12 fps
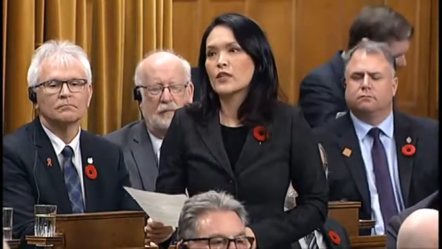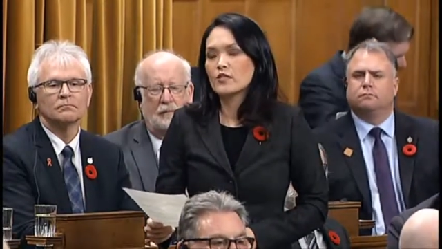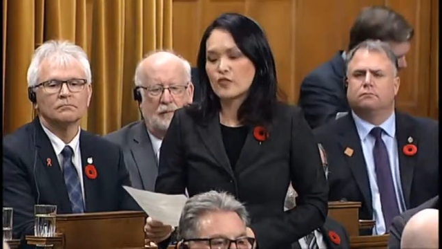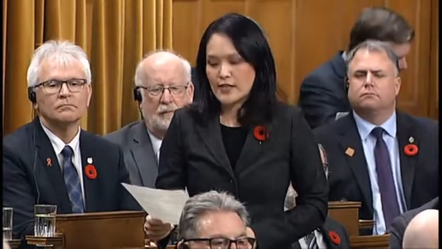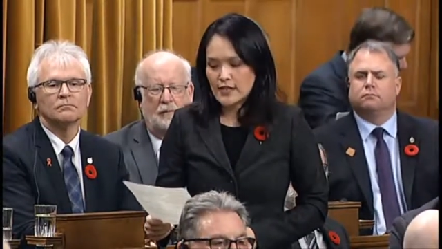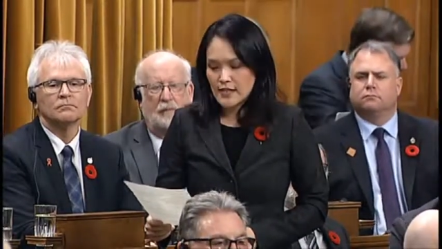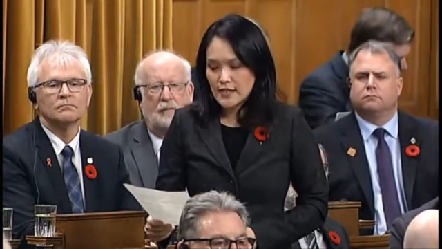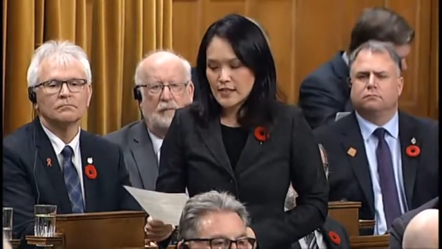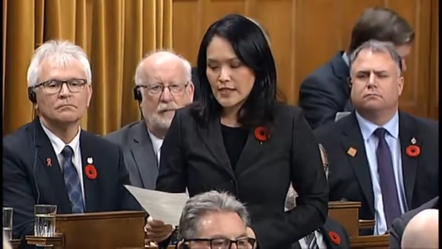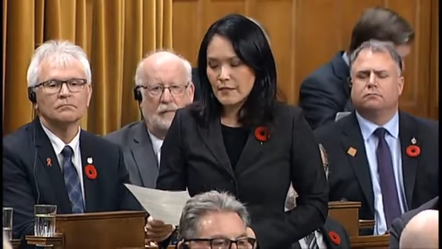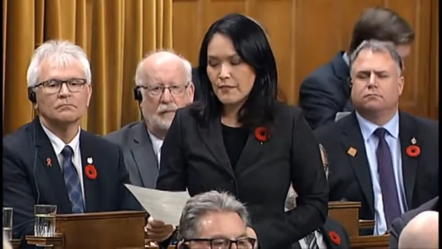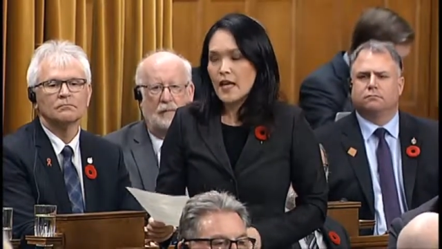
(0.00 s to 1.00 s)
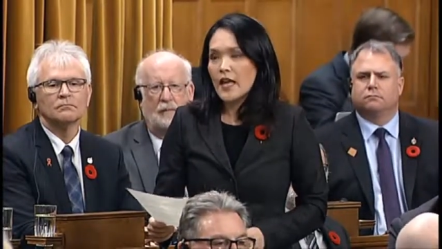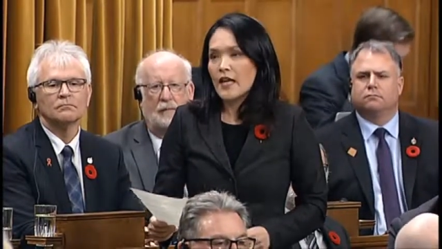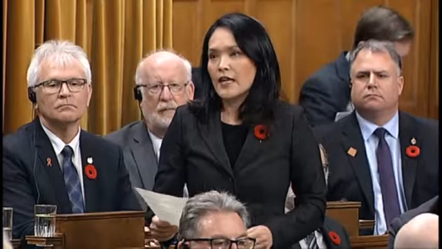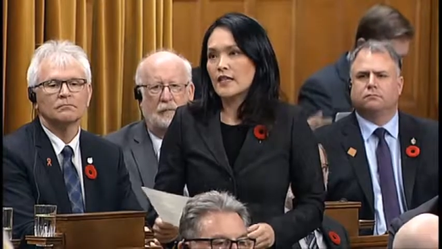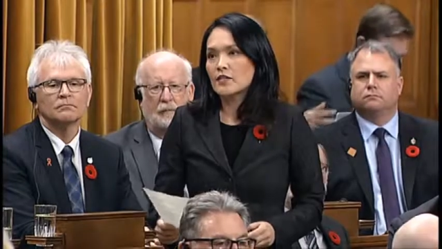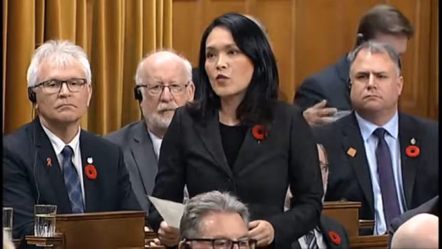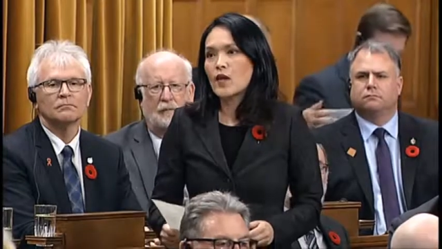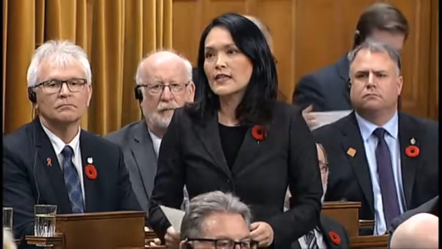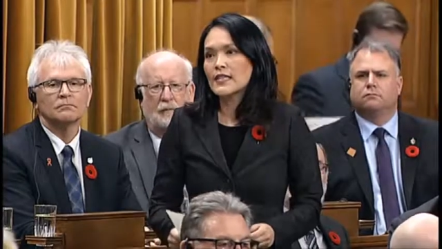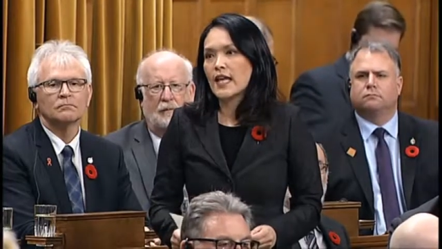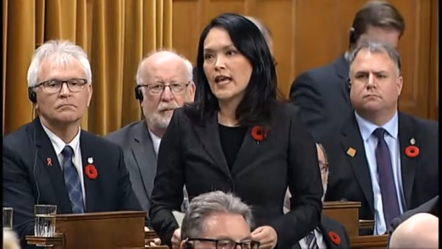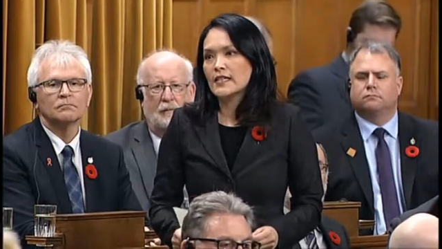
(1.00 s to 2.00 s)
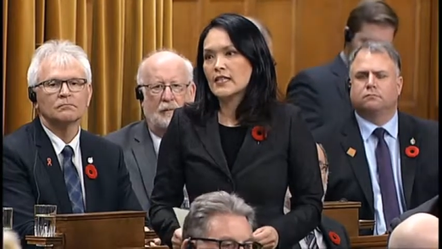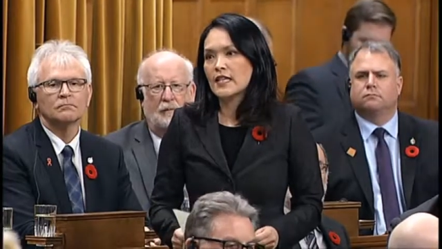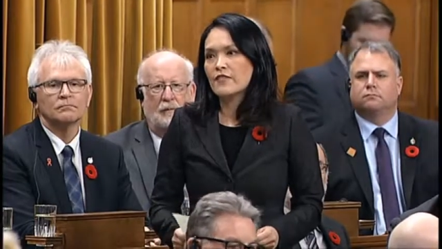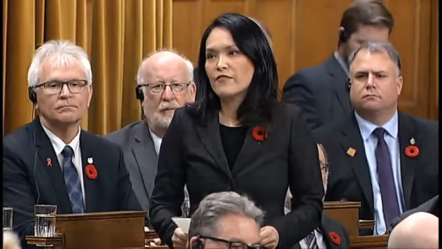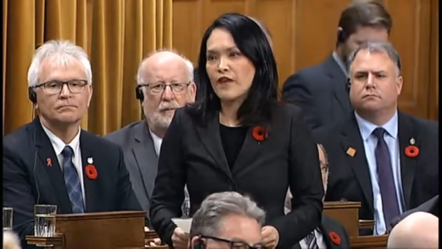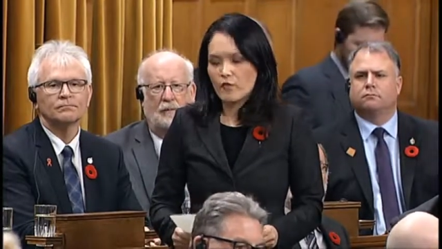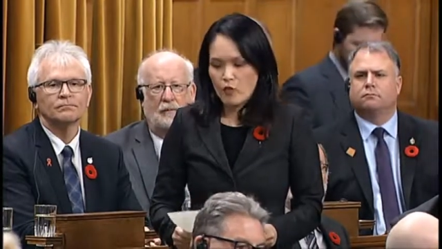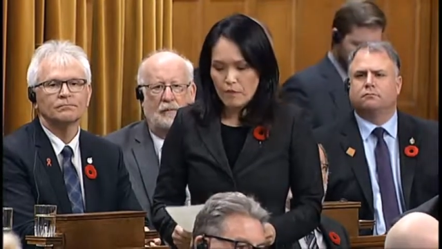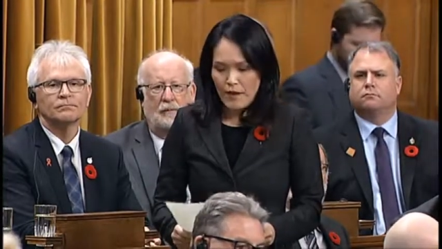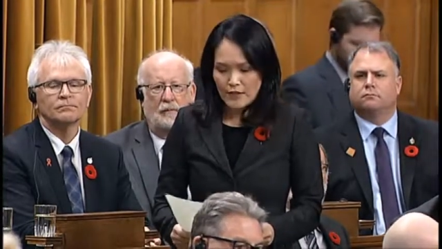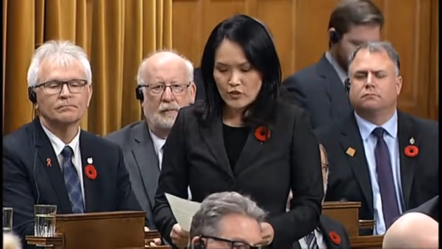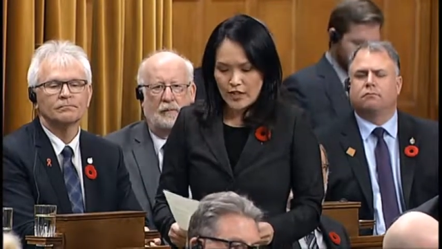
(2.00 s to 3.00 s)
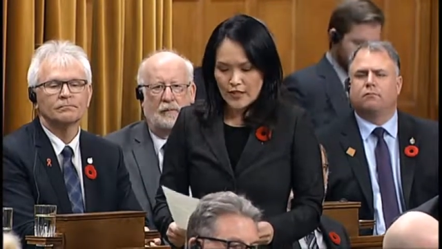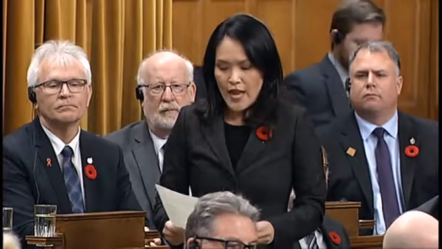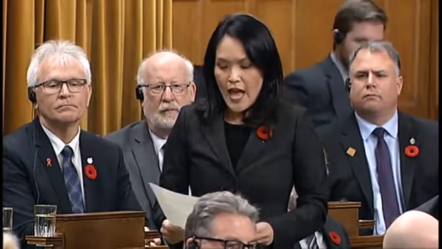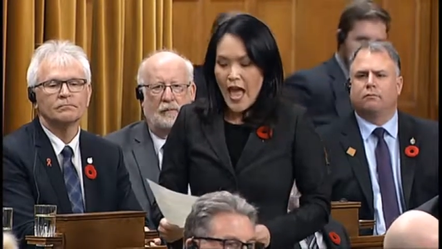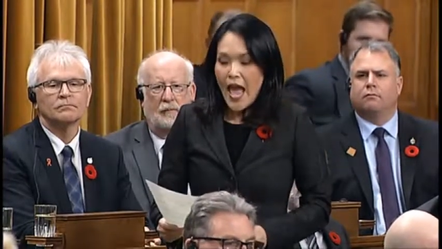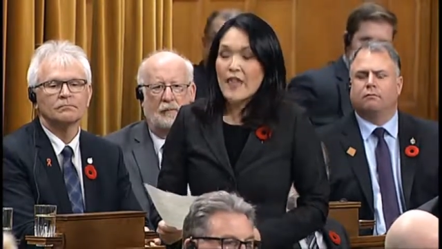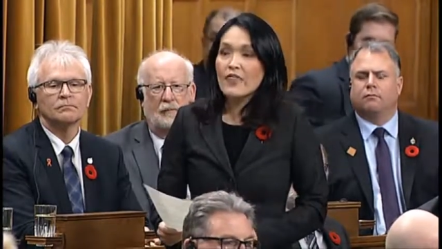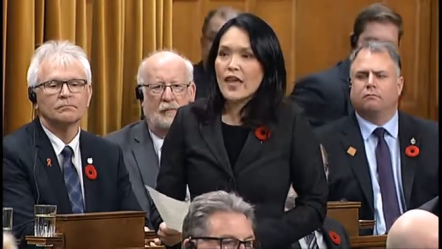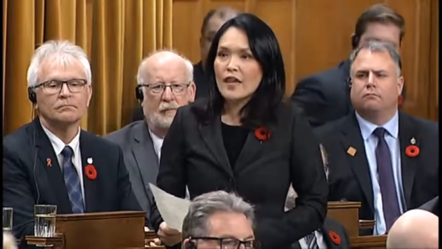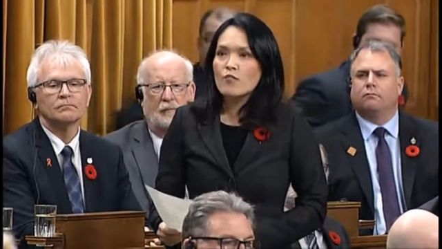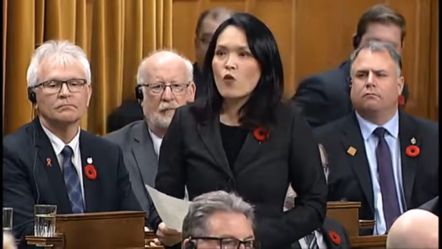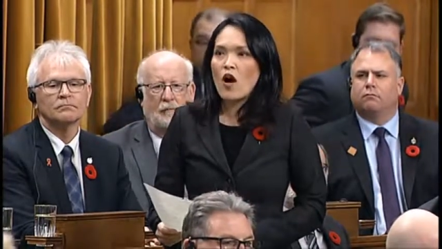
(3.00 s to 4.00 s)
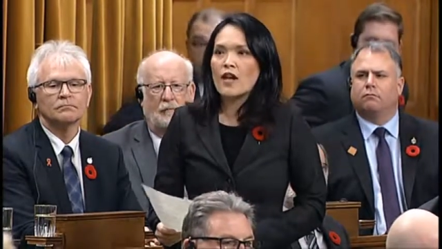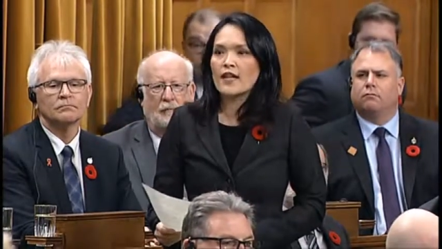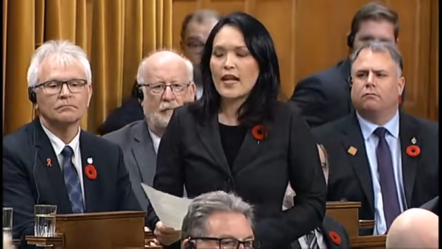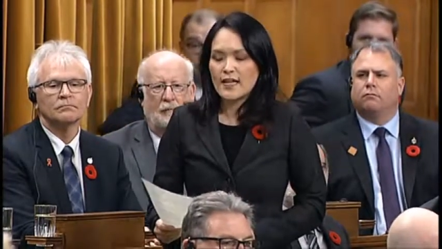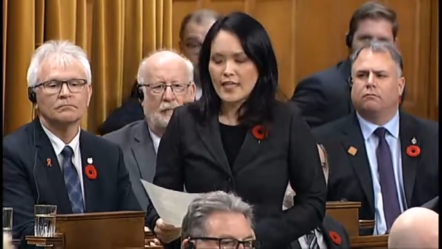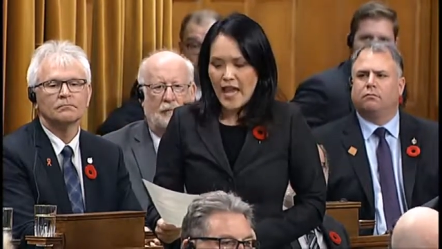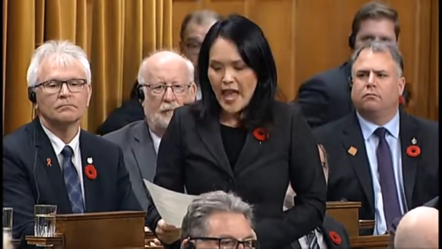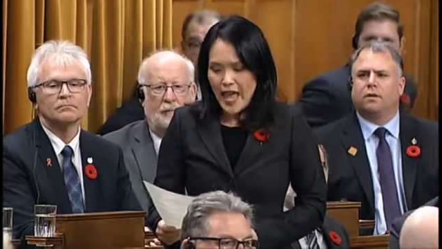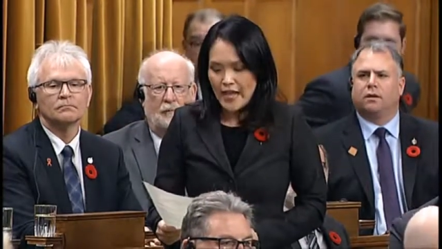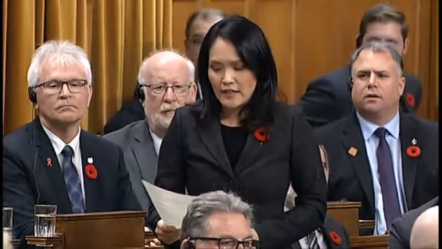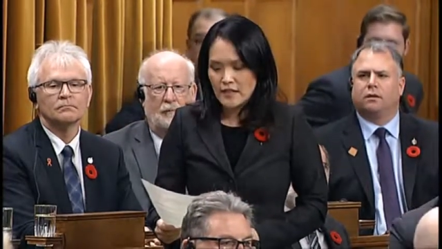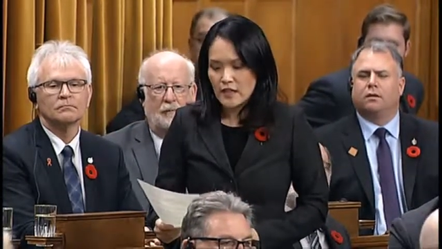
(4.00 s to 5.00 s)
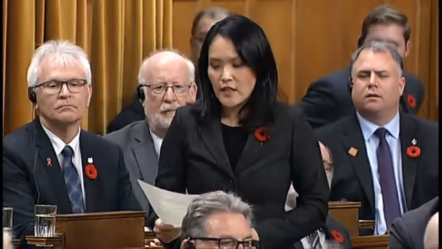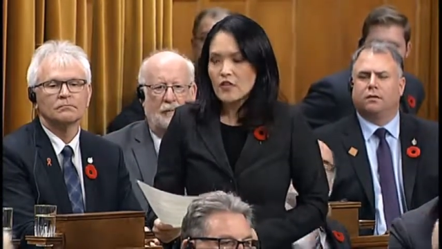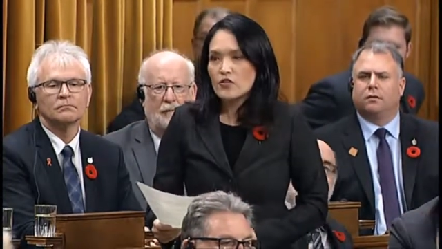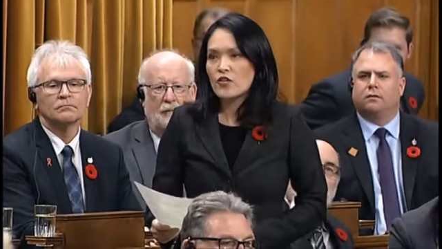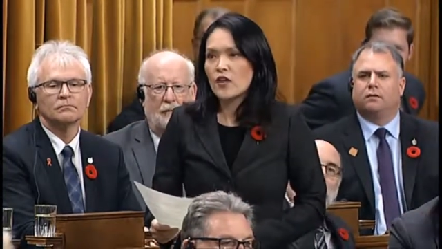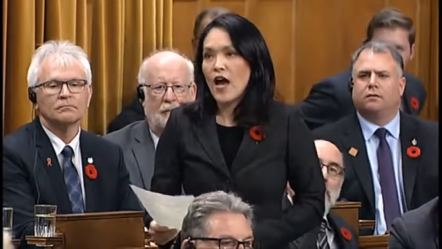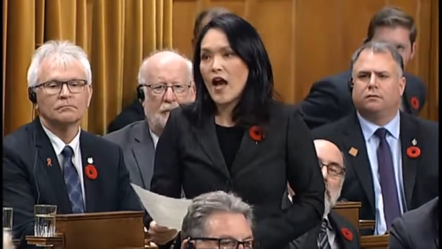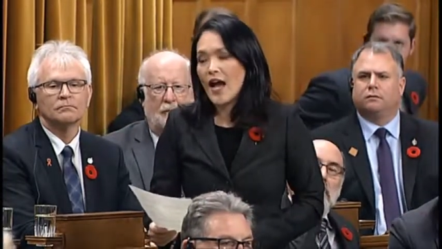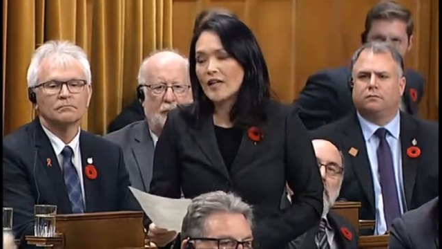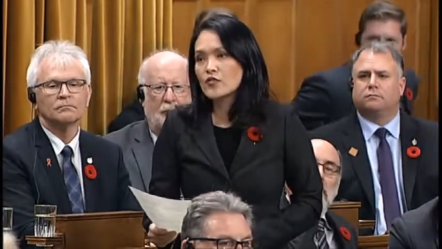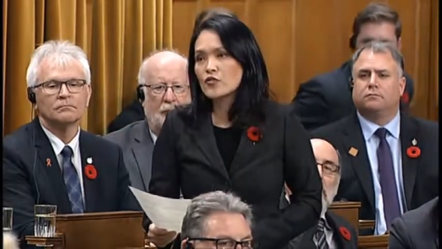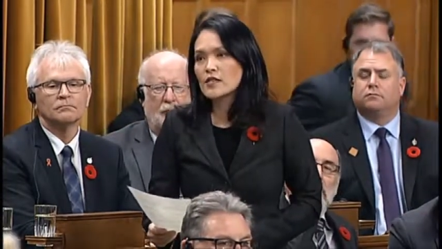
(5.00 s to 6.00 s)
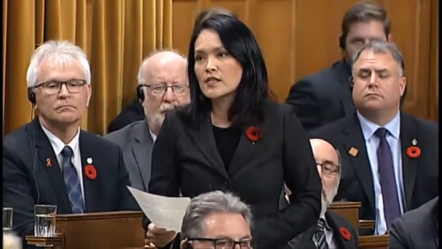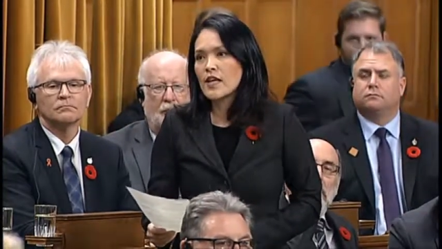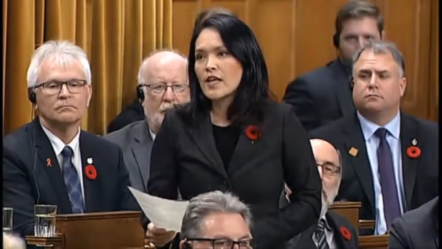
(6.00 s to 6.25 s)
Speaker 1: redress system in the 2018 federal budget, and they want an end to the hundreds,